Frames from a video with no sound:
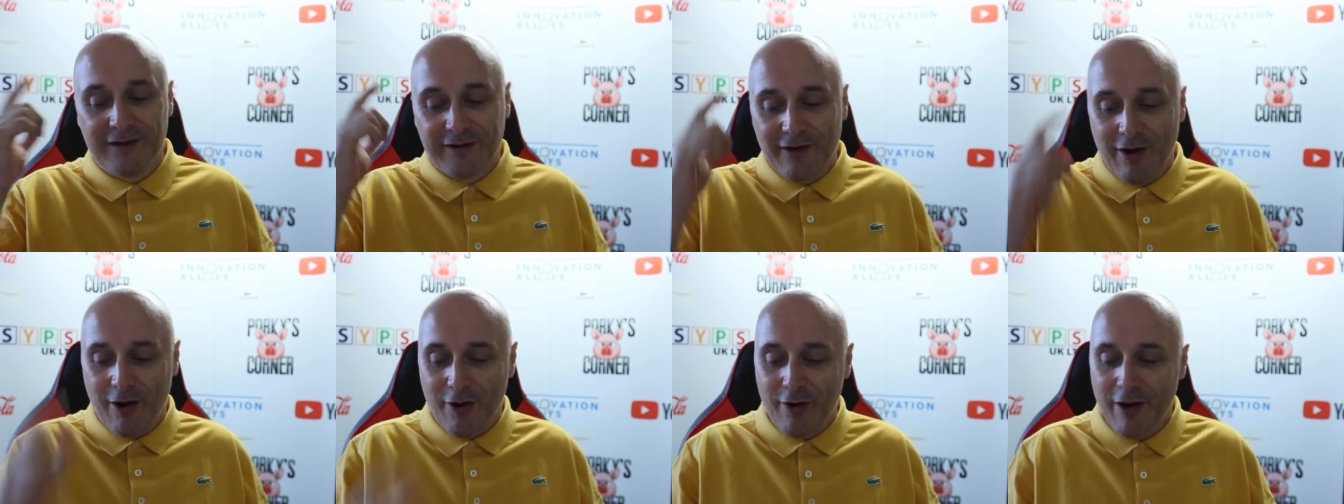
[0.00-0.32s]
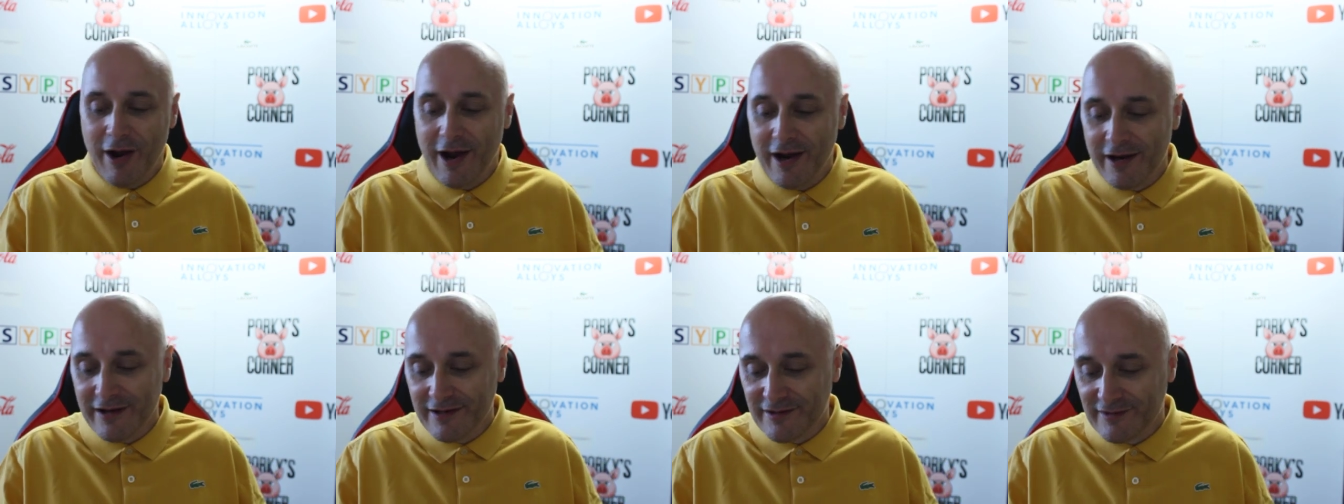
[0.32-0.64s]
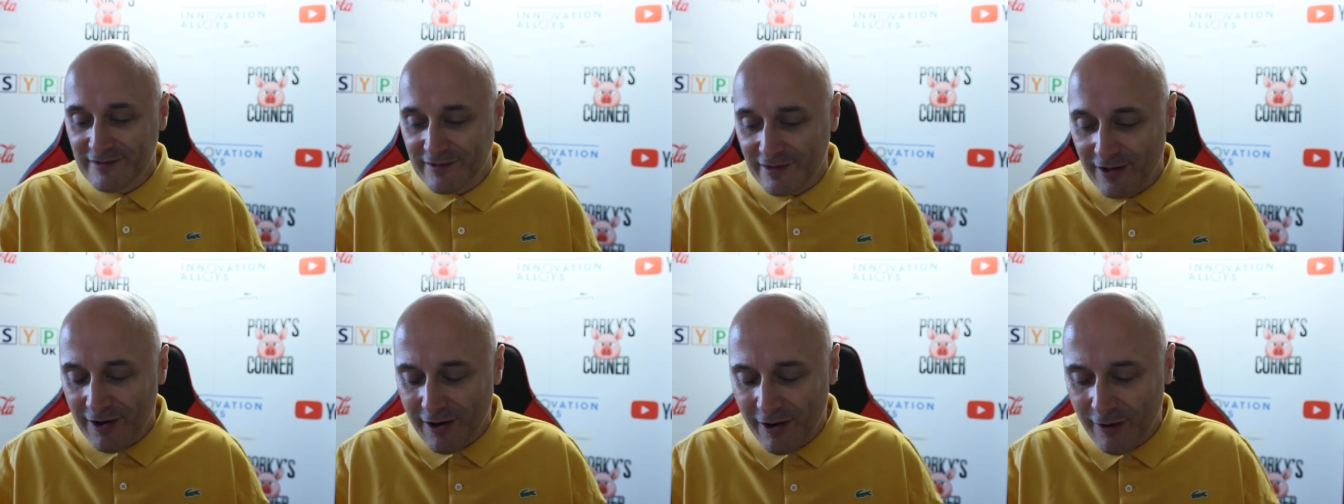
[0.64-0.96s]
Alright,
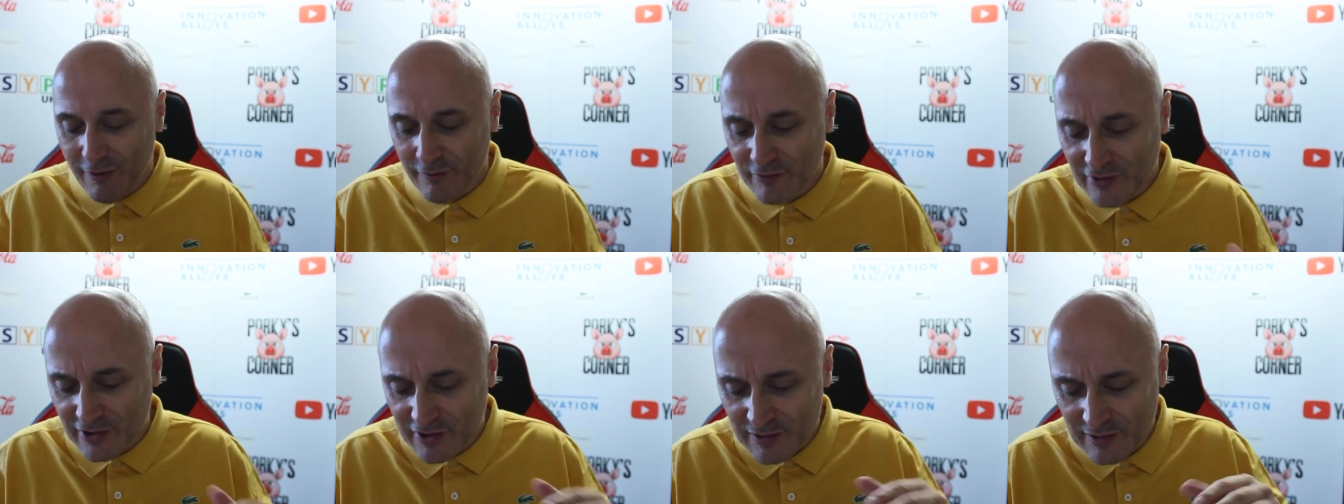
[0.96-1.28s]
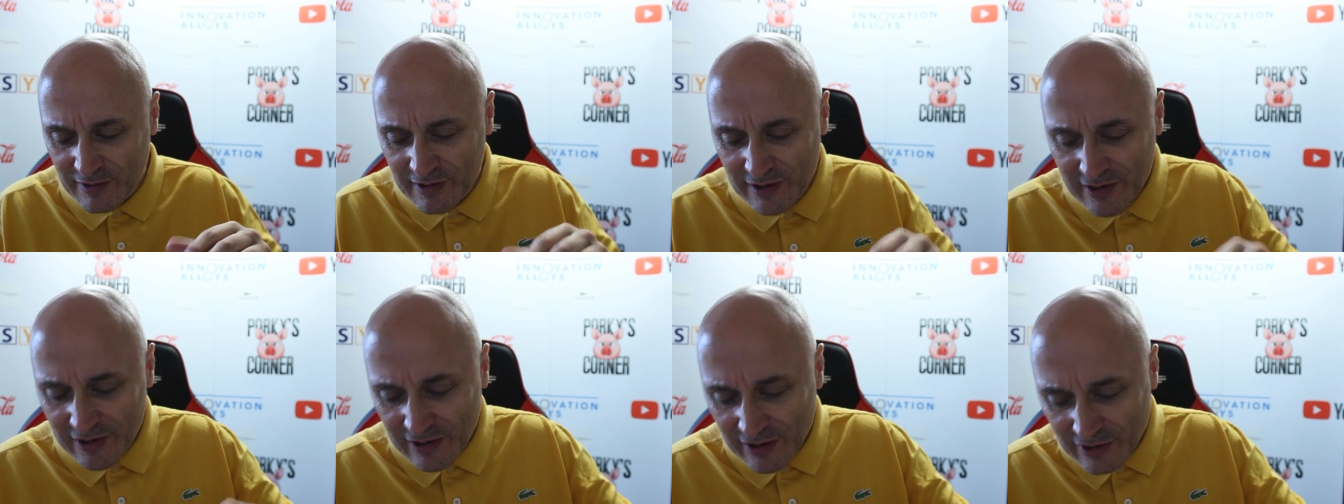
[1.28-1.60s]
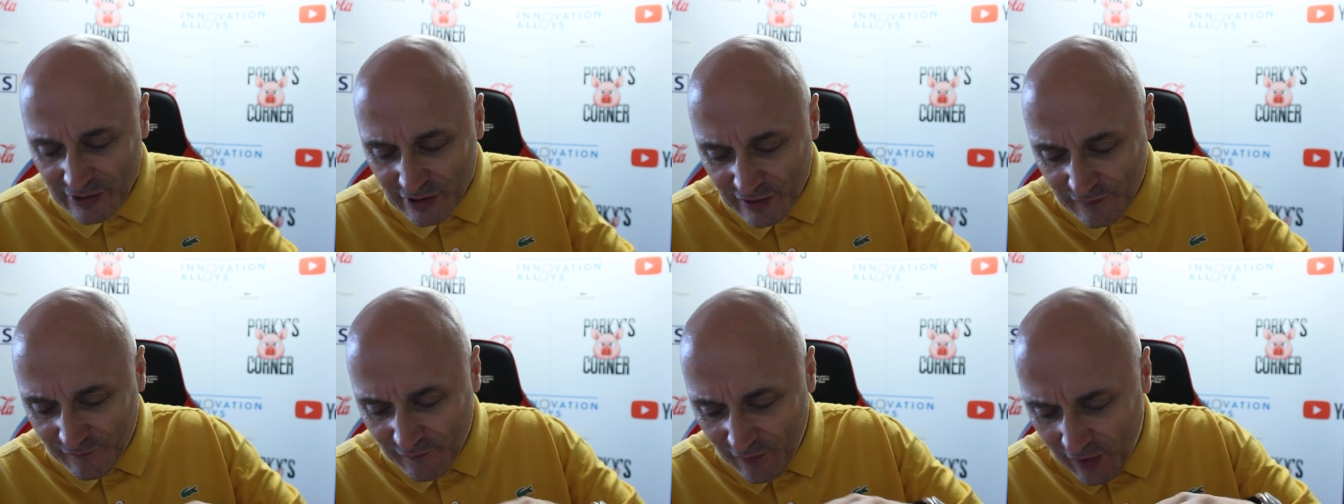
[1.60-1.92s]
so just
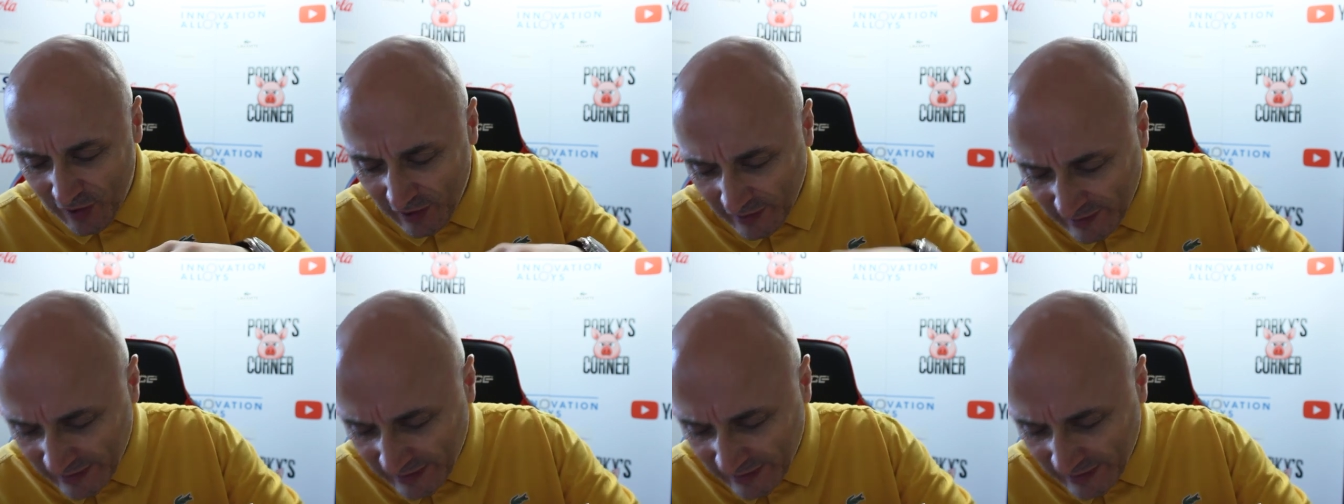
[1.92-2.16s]
just thought